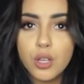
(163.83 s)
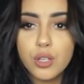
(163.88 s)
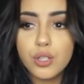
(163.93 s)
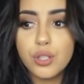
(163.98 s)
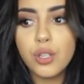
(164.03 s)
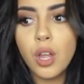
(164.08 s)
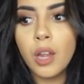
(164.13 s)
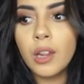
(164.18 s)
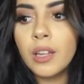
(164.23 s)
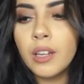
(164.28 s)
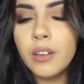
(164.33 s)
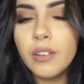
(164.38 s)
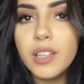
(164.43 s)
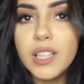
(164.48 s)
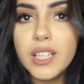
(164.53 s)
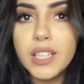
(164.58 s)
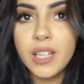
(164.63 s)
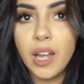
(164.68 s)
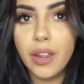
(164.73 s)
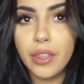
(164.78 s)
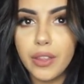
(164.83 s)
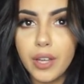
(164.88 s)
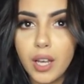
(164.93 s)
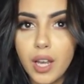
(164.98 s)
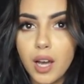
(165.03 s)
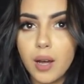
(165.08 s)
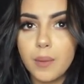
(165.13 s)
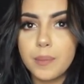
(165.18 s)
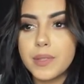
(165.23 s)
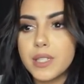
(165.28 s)
So literally nothing
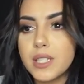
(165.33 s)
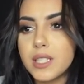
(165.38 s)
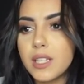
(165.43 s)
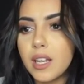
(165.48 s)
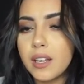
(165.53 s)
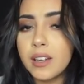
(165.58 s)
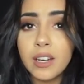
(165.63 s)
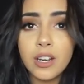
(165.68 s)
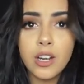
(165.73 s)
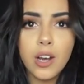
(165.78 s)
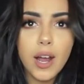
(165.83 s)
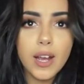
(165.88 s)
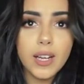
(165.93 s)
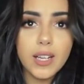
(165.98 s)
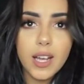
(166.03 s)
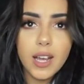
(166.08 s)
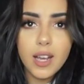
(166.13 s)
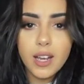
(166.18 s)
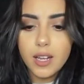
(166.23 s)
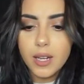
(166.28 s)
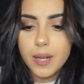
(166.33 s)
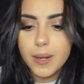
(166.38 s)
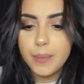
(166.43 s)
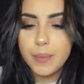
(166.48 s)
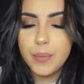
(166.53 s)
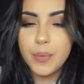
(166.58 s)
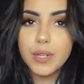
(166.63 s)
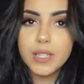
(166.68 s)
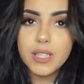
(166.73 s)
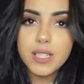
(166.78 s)
helped. Sunday night
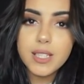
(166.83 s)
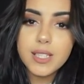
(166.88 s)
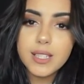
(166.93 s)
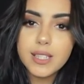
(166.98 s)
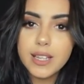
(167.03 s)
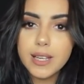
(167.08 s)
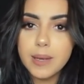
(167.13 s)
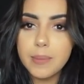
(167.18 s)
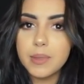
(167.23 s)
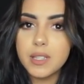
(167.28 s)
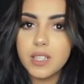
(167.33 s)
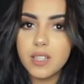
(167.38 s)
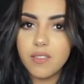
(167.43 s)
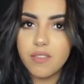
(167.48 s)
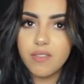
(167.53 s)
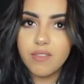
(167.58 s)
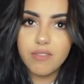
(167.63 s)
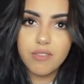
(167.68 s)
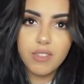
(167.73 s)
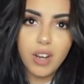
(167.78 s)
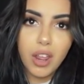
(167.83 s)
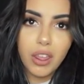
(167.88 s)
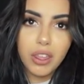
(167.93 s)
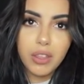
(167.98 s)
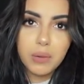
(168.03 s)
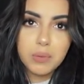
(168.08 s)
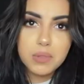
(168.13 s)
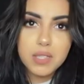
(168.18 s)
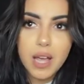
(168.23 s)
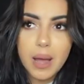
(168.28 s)
came, went to sleep as if
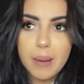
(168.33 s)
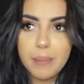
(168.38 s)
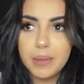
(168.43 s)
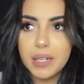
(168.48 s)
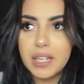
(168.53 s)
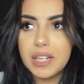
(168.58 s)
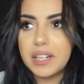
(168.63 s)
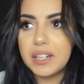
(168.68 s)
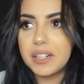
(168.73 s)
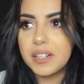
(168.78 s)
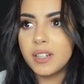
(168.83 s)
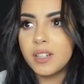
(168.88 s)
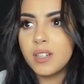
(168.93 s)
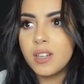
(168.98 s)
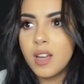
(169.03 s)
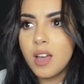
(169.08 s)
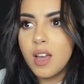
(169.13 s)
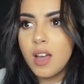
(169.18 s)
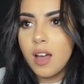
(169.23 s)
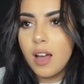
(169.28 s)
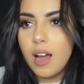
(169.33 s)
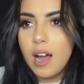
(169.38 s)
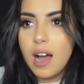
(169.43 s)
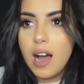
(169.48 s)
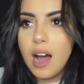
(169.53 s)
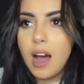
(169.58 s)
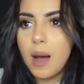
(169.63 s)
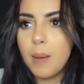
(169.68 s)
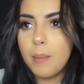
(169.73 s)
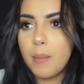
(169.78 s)
nothing was happening.
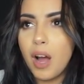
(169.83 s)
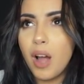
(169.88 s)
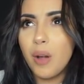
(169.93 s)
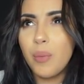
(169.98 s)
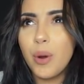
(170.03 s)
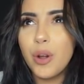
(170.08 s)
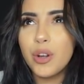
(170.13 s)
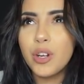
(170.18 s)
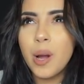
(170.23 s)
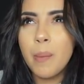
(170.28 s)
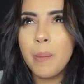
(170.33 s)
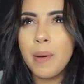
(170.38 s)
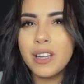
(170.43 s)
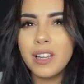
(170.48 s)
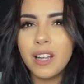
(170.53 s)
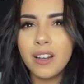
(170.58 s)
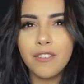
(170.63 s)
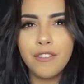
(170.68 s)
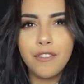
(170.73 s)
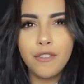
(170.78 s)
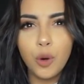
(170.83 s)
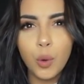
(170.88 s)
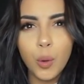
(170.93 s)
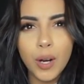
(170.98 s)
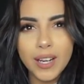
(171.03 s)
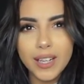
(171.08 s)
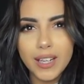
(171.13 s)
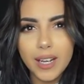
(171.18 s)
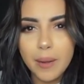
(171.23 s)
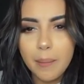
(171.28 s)
I woke up at like
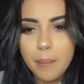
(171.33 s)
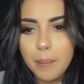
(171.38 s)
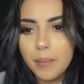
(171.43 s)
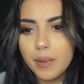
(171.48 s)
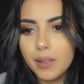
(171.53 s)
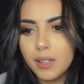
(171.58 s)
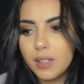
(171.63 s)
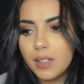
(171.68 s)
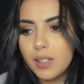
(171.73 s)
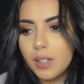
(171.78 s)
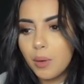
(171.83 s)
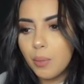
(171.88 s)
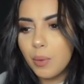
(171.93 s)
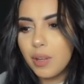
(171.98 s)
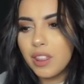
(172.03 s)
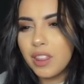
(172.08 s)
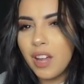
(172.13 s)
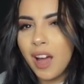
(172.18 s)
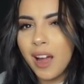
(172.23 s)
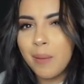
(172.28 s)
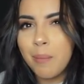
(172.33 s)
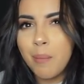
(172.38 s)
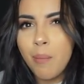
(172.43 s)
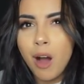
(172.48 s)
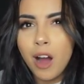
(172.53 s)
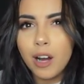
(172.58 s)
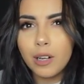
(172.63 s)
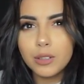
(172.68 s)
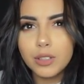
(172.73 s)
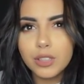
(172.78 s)
4 a.m. with like
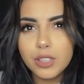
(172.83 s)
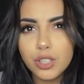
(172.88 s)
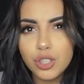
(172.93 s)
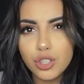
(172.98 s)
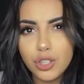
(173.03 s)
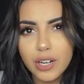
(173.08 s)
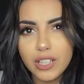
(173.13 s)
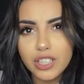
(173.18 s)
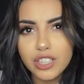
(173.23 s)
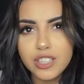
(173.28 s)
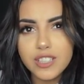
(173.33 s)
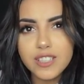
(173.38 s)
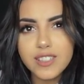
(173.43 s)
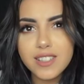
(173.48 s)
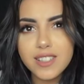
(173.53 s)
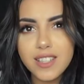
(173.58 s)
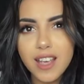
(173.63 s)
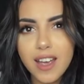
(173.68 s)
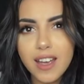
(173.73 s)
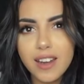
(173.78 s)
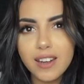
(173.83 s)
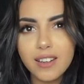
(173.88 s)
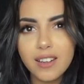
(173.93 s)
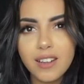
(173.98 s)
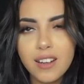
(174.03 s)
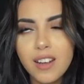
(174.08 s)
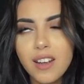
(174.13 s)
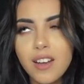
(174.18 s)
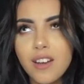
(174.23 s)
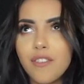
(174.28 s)
mild contractions, and
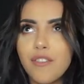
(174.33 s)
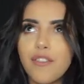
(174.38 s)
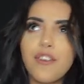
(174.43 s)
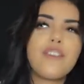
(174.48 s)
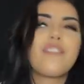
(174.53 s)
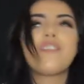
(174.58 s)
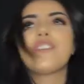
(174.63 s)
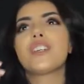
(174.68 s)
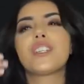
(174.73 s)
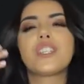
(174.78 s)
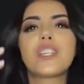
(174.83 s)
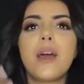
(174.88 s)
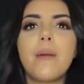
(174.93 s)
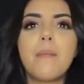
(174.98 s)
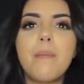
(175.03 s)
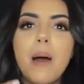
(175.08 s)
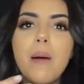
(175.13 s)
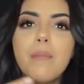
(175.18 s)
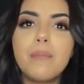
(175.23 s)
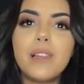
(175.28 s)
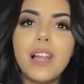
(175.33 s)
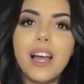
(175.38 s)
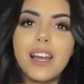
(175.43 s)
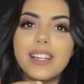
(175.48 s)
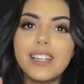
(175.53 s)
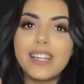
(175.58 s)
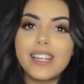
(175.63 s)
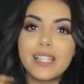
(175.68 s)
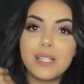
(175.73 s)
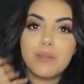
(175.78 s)
for a first-time mum,
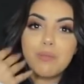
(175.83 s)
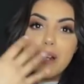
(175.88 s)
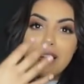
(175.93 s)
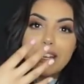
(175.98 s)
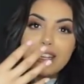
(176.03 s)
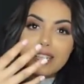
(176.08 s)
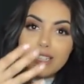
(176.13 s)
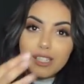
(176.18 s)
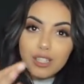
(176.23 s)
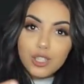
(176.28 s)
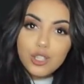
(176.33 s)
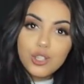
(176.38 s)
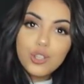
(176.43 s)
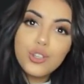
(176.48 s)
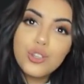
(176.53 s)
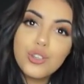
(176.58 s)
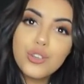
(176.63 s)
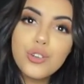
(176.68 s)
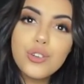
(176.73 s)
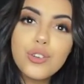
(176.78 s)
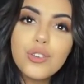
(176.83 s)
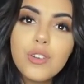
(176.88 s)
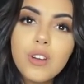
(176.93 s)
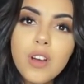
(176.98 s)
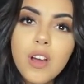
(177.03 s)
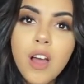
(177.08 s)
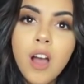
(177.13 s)
like, explaining it to you,